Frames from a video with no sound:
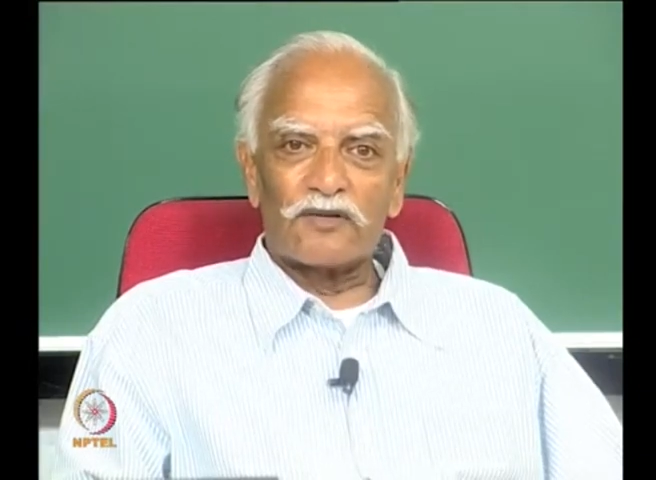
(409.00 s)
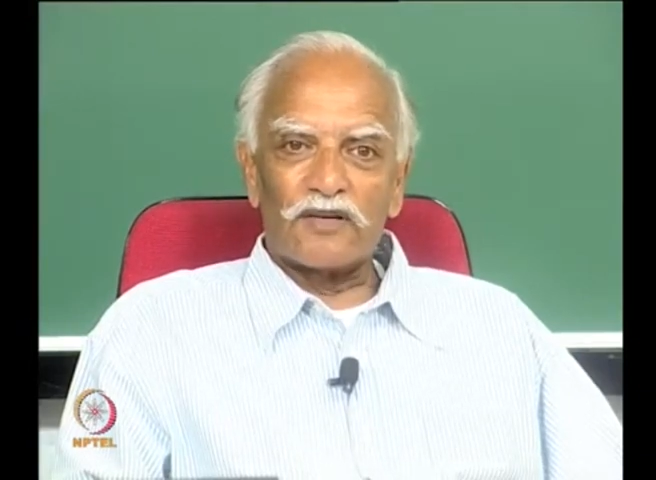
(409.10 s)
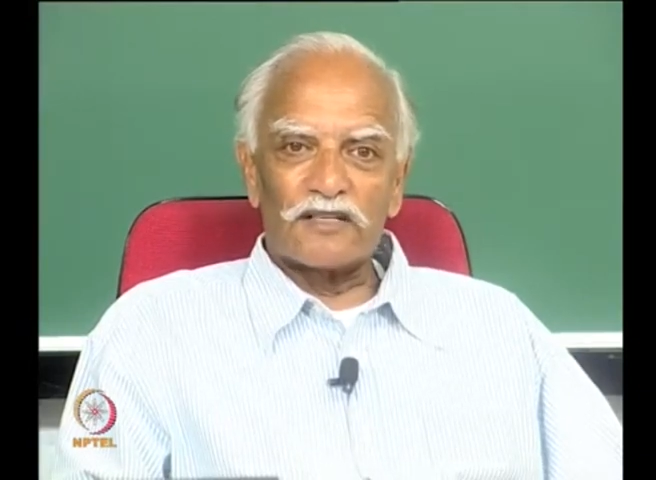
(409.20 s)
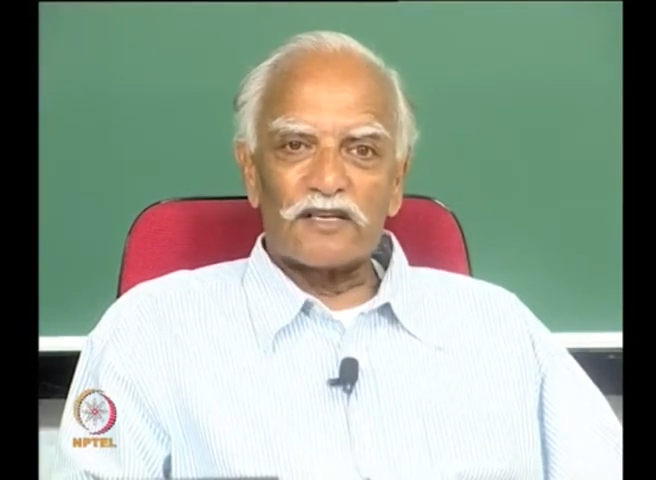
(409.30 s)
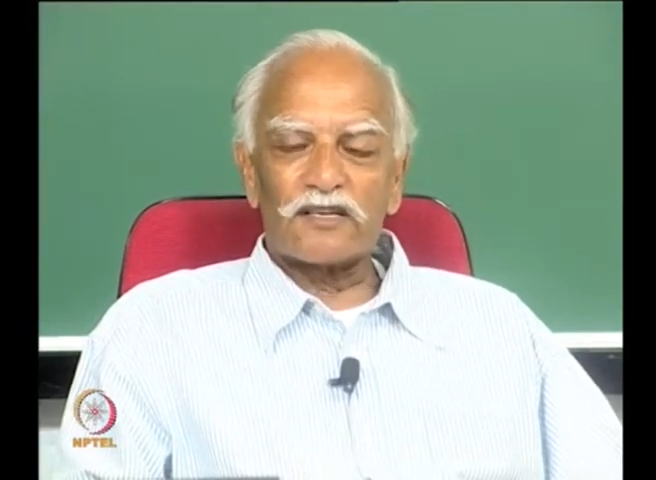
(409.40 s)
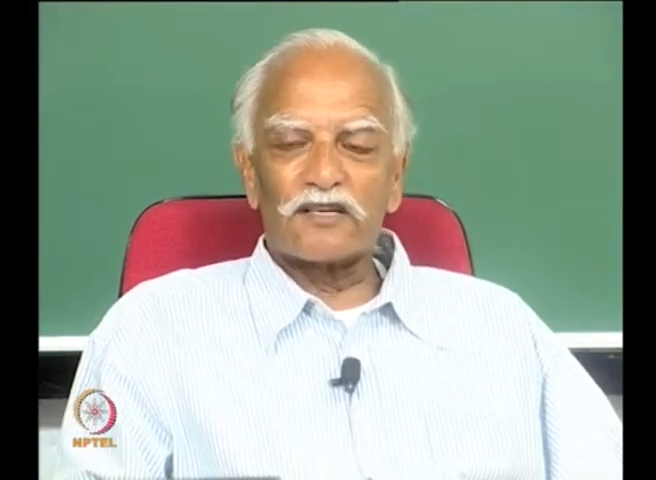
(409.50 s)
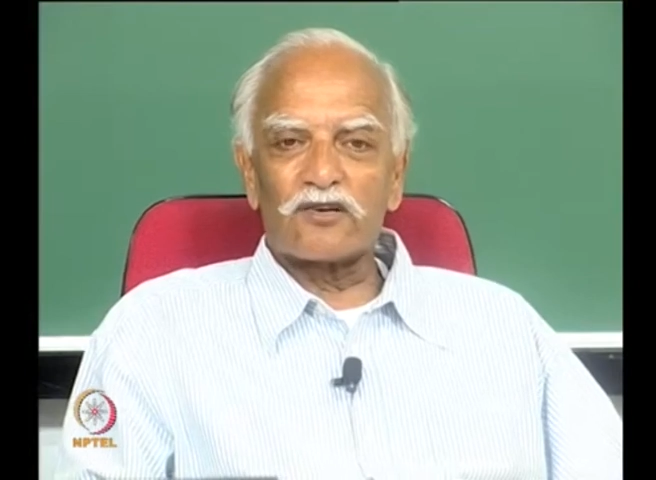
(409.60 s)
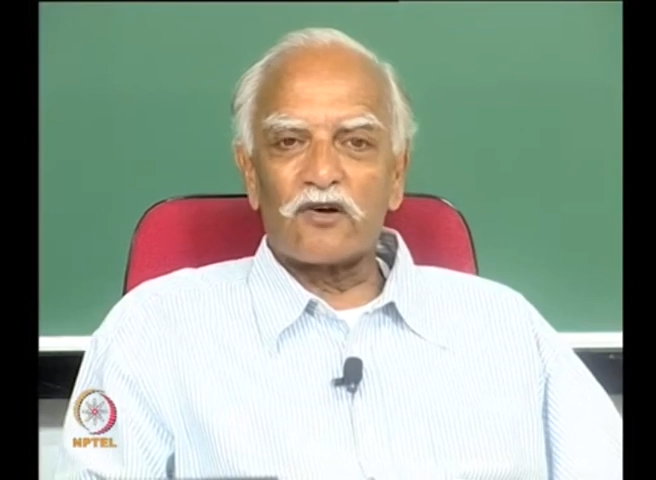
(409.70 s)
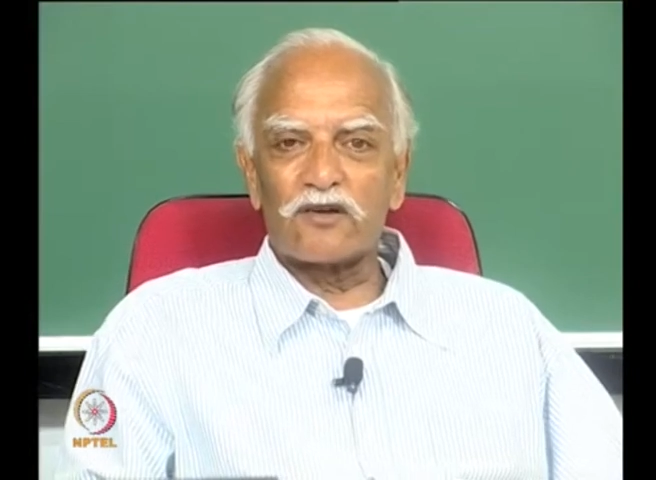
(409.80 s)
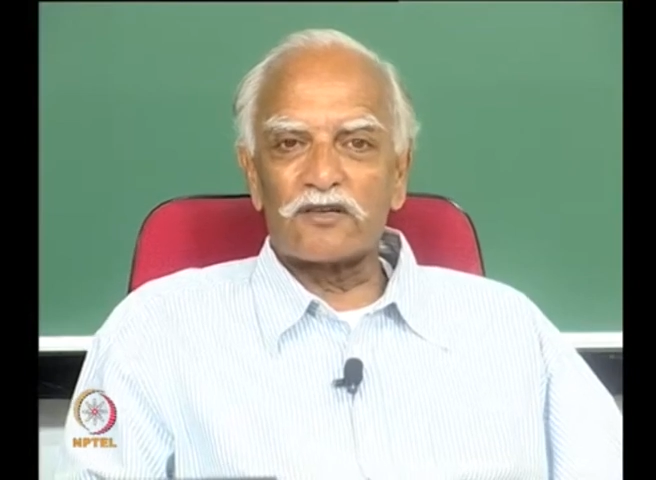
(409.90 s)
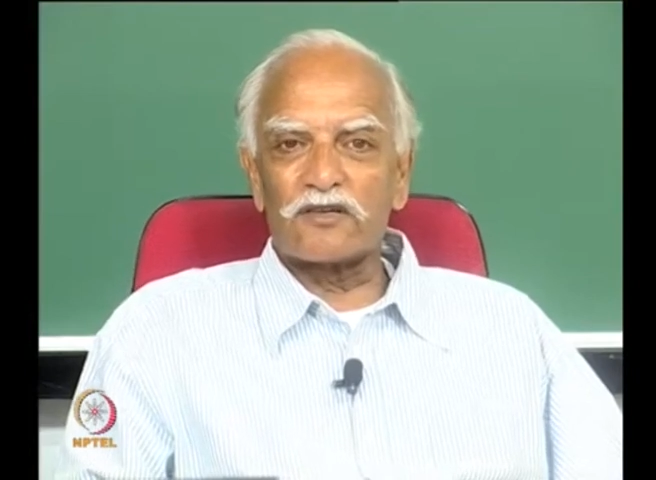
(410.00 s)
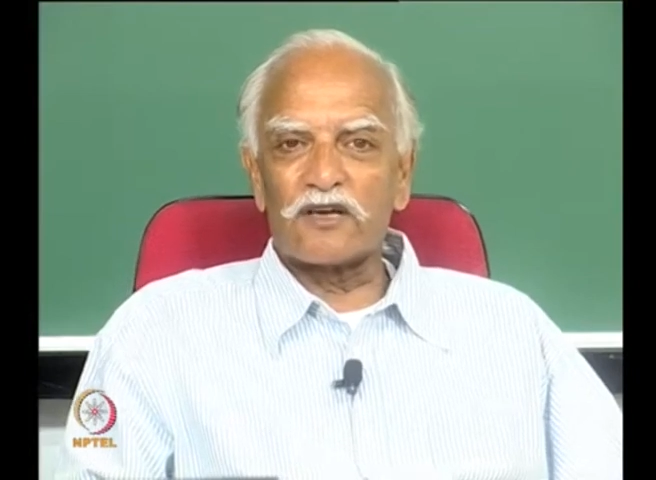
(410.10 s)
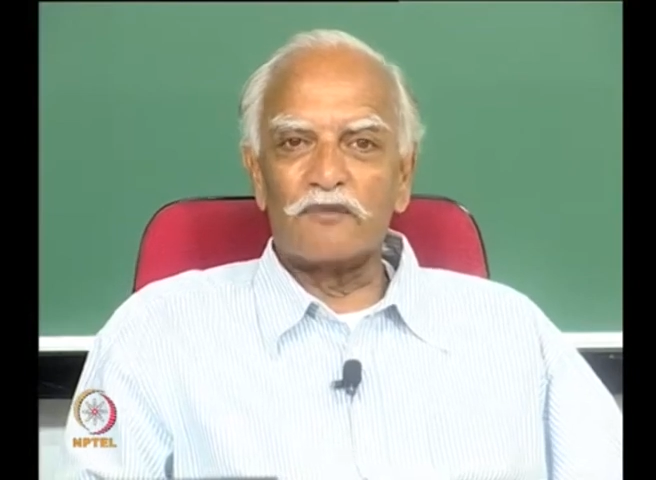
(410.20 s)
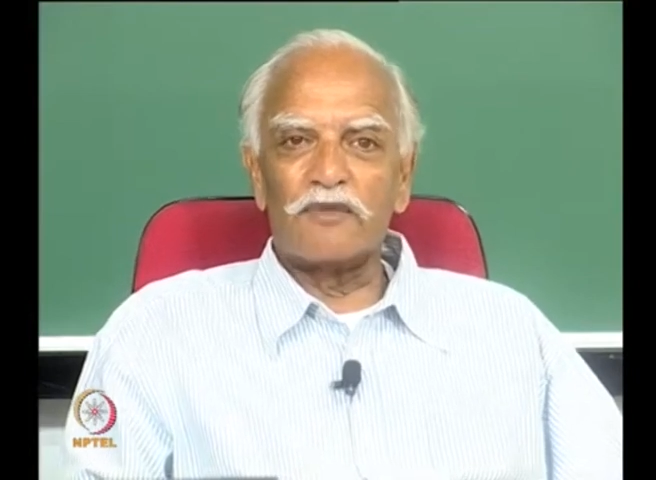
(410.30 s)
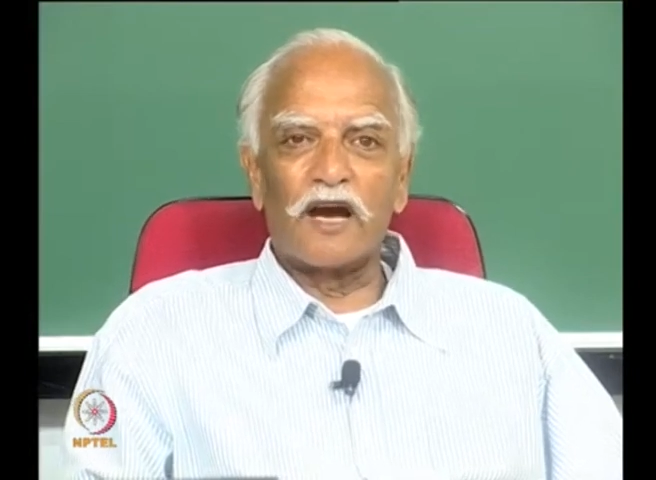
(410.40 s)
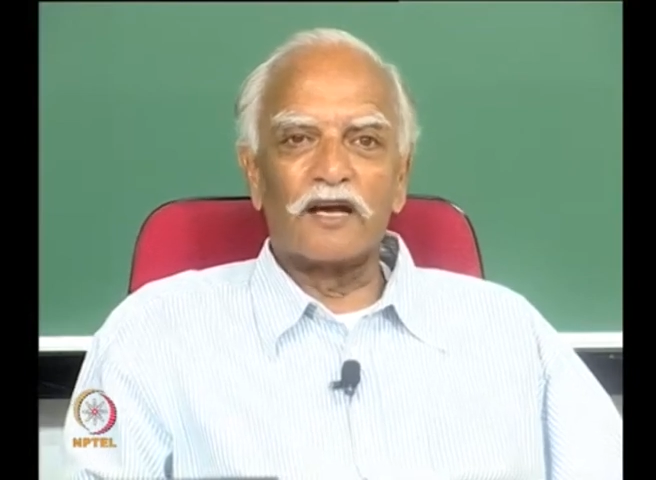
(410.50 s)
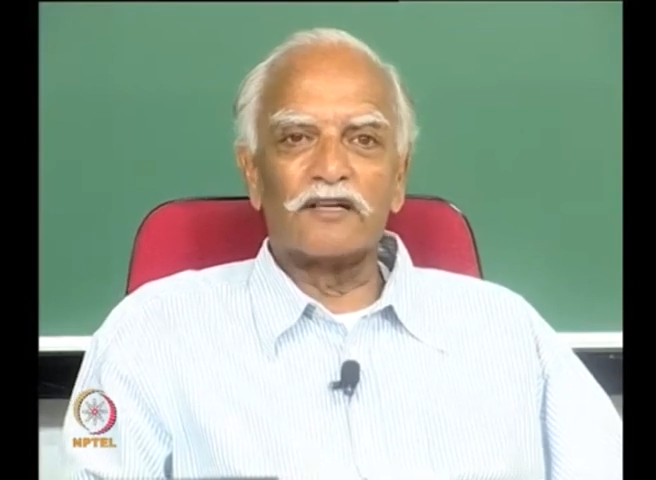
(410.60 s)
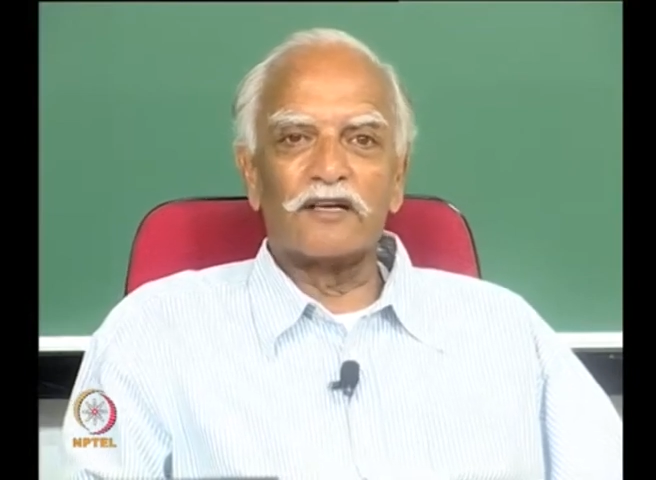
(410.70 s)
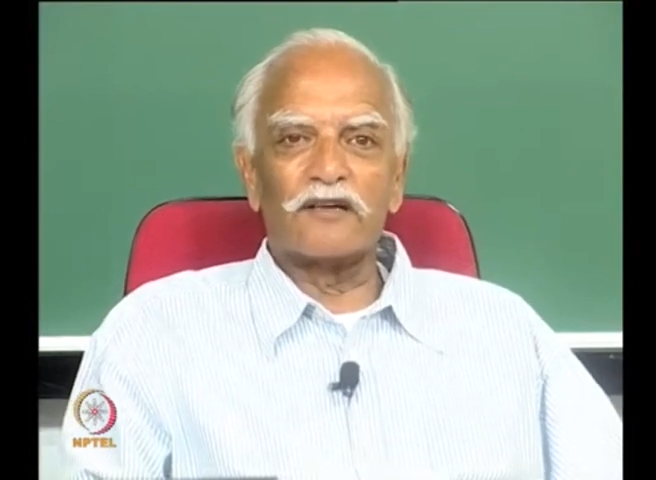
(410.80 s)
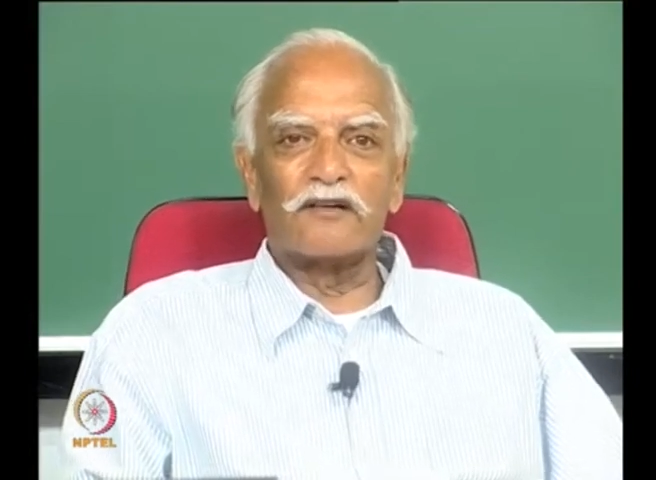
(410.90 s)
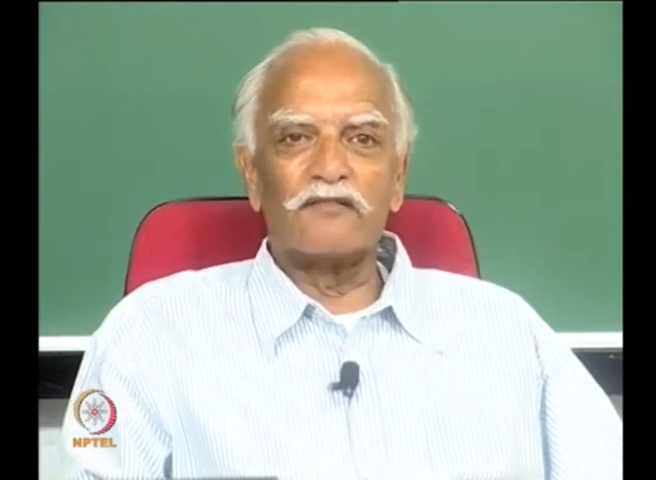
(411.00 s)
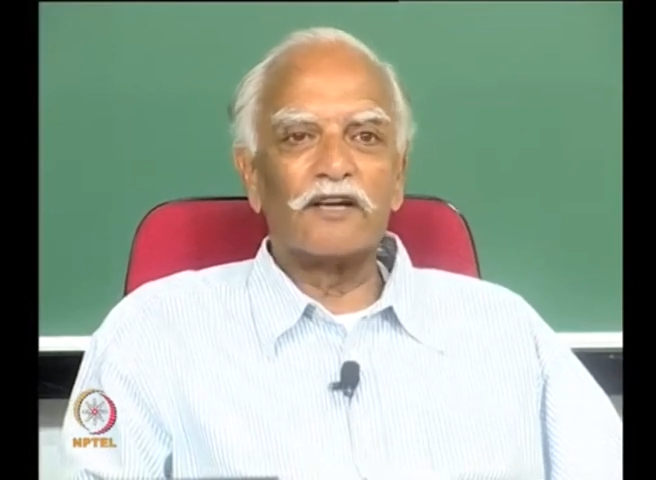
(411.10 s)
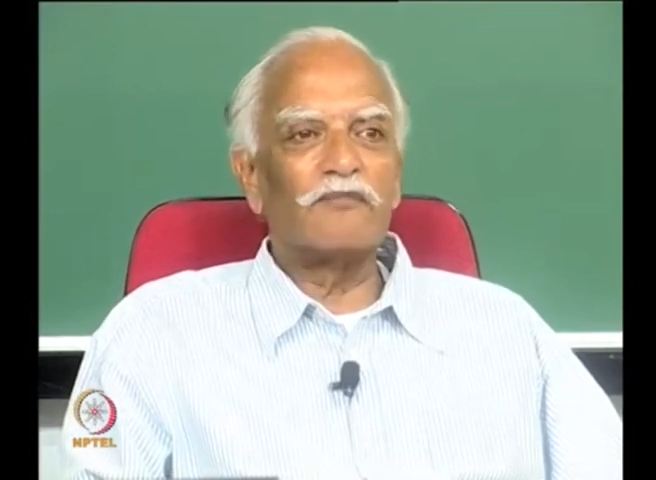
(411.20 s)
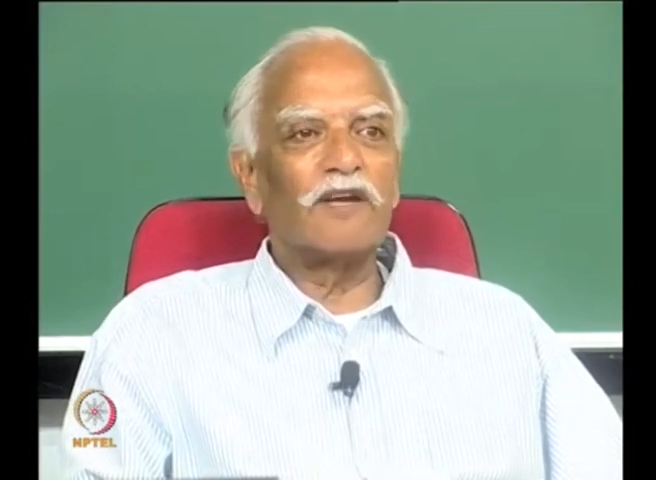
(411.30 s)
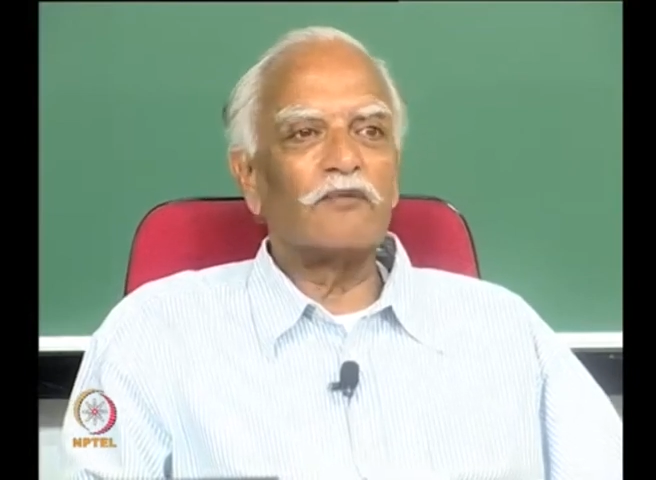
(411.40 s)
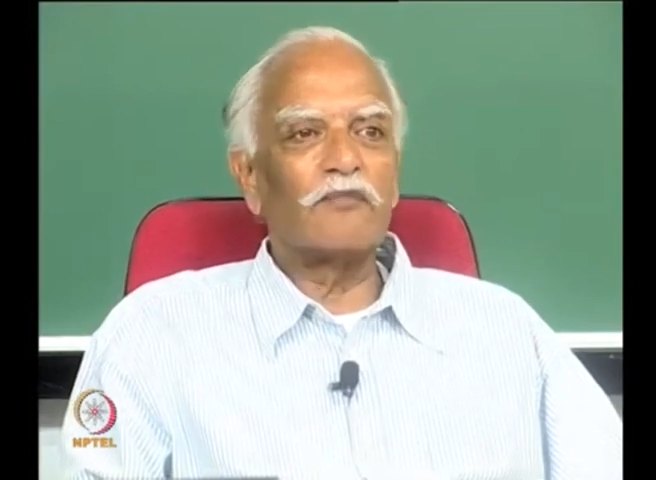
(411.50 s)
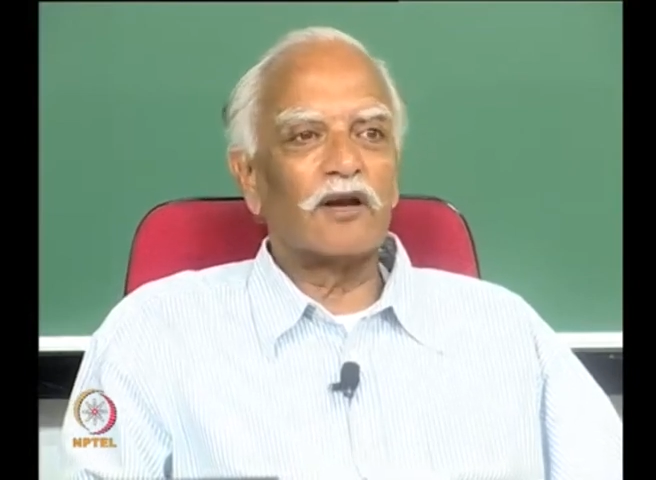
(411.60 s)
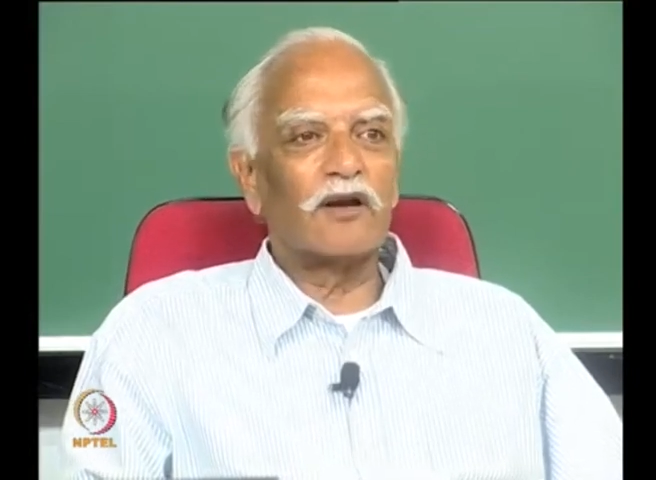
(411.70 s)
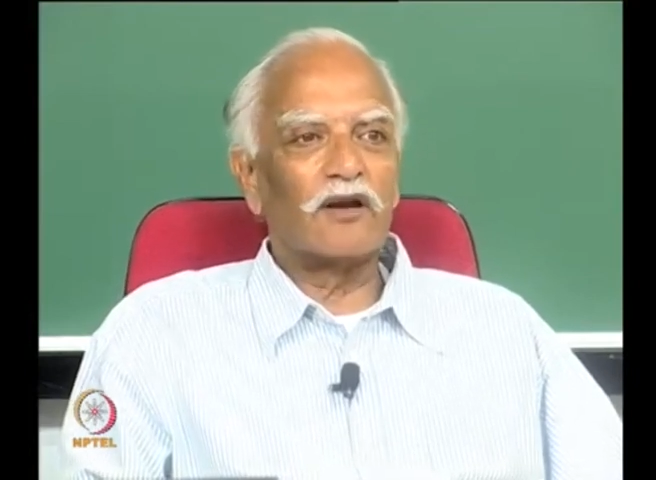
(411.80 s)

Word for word: transaction costs can be either very minimal